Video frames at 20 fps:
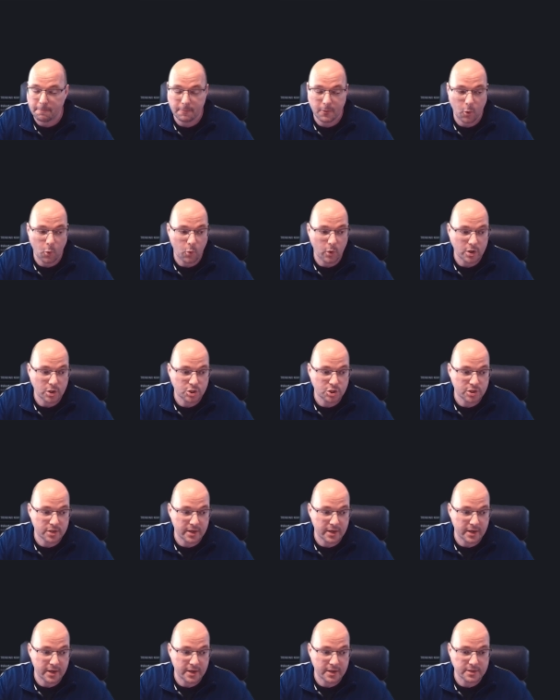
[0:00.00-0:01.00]

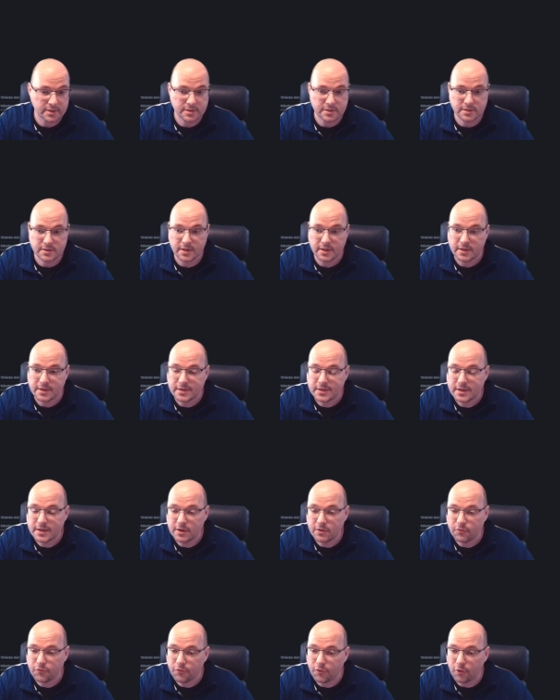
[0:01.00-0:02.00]
which is the
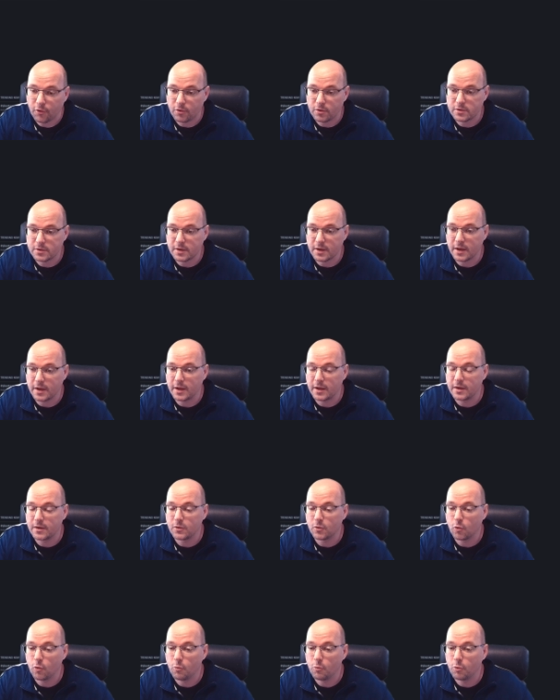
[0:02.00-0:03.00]
default
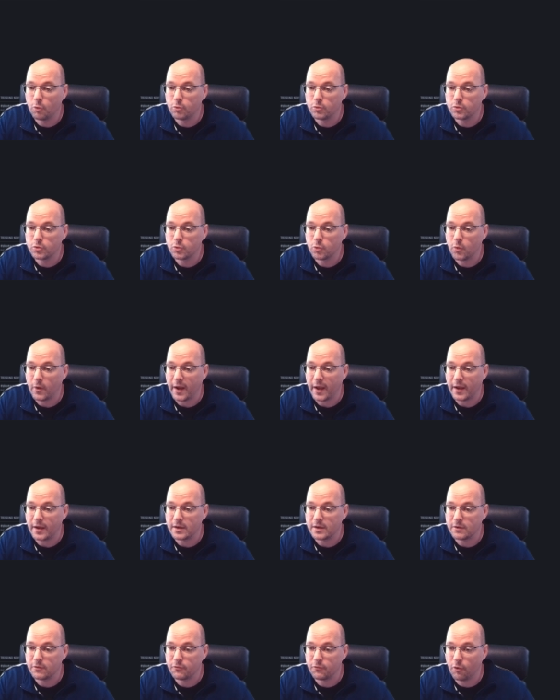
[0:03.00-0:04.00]
in Ubuntu
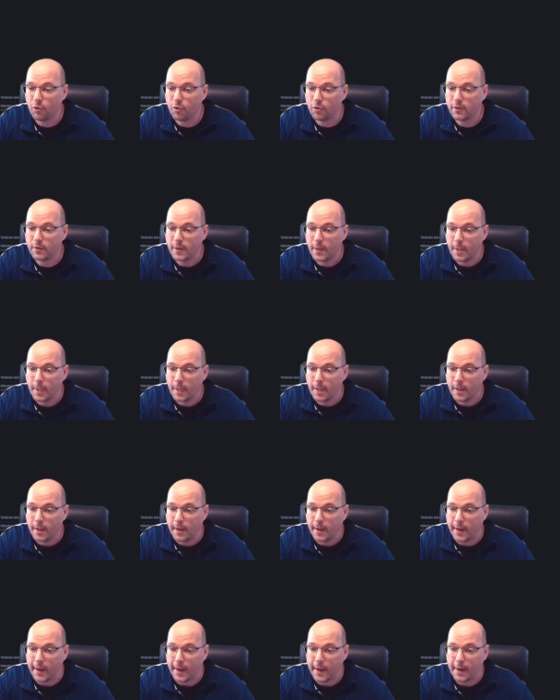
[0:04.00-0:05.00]
84.
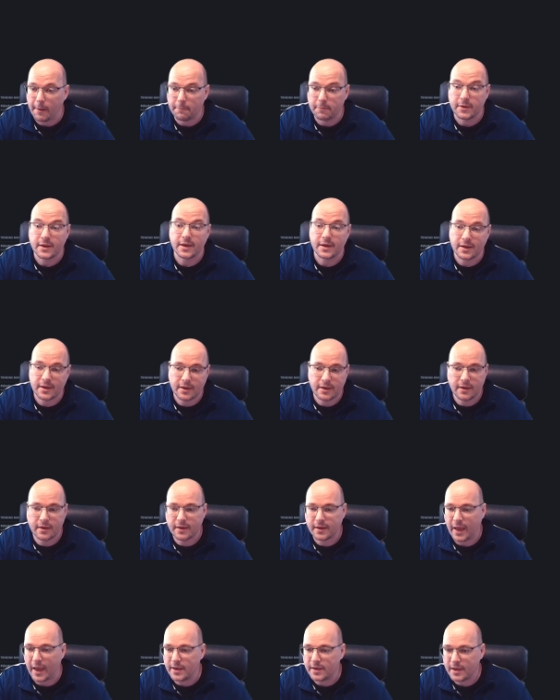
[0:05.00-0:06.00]

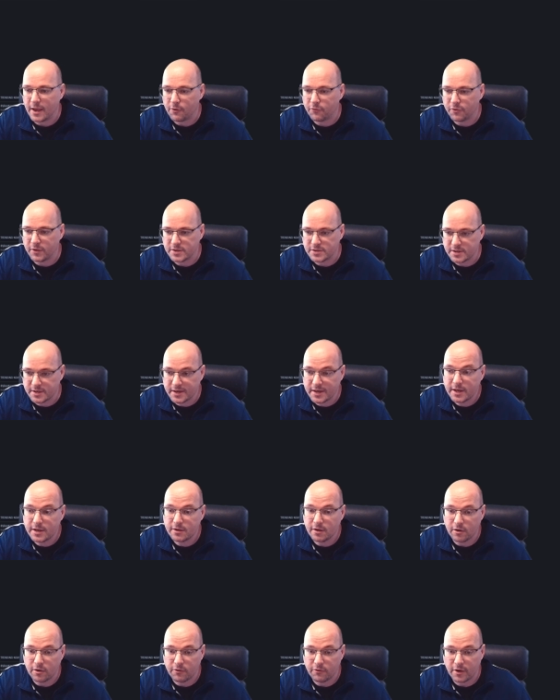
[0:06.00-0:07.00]
KDF is a key
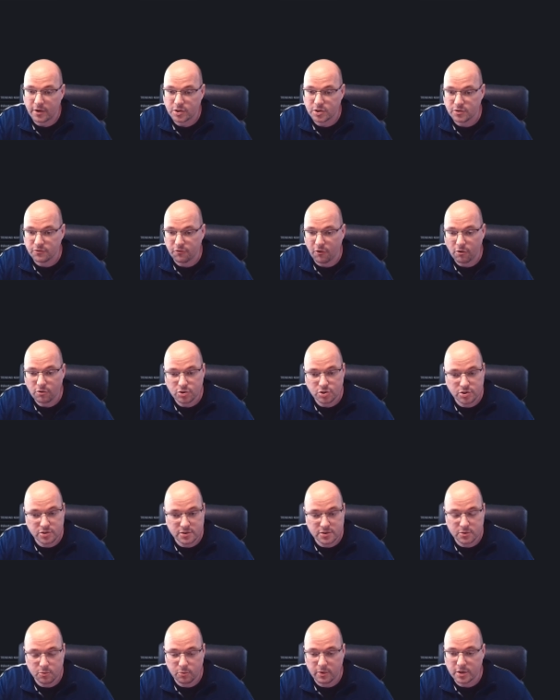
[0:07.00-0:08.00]
derivation
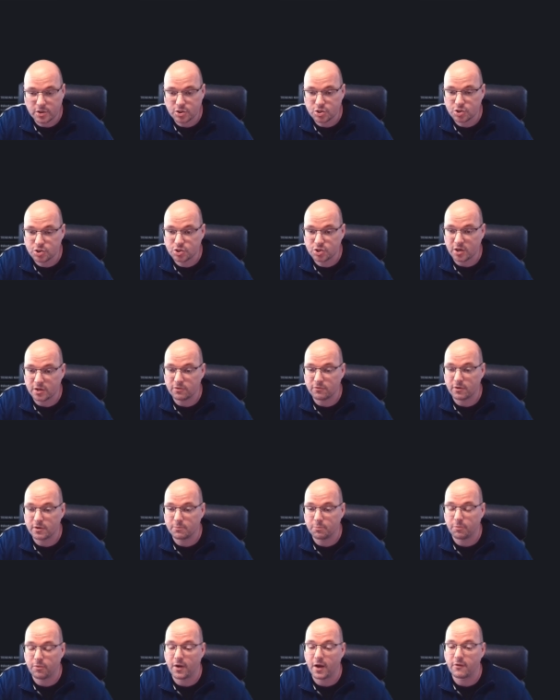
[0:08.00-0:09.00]
functions which
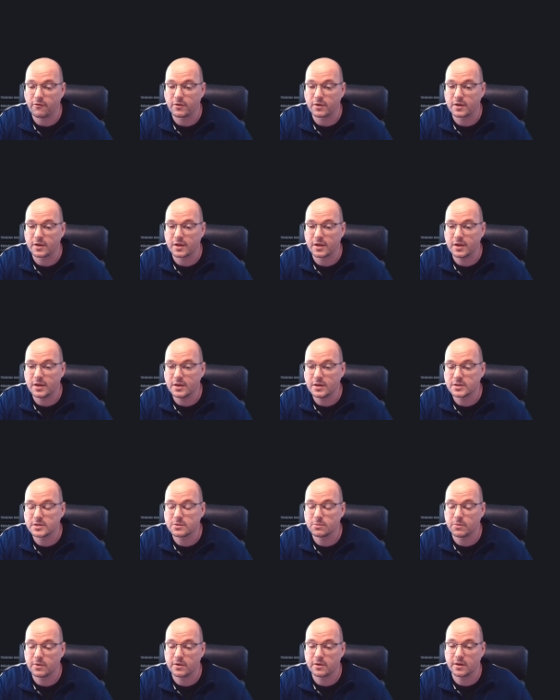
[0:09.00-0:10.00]
generate private
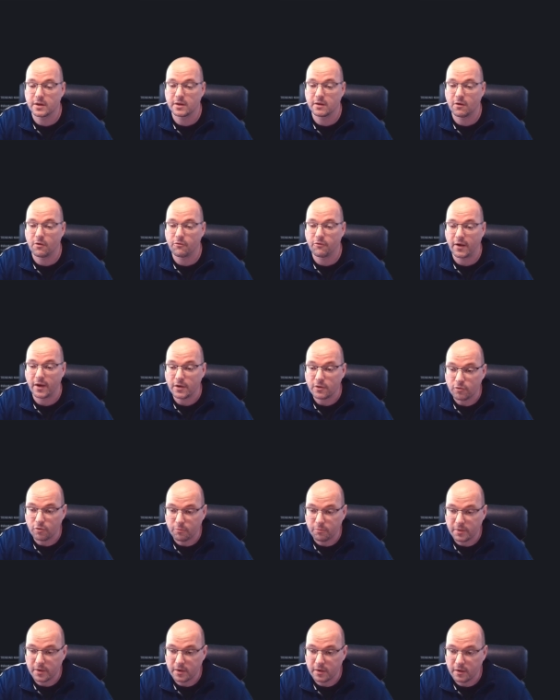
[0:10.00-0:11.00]
keys with enough
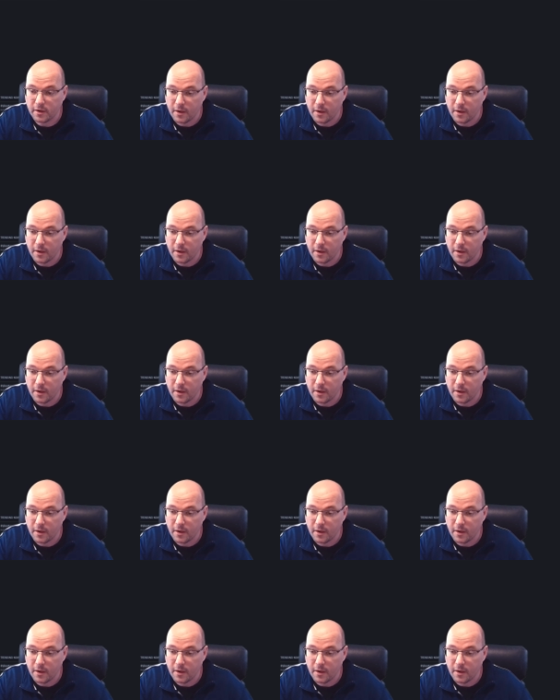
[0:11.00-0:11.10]
entropy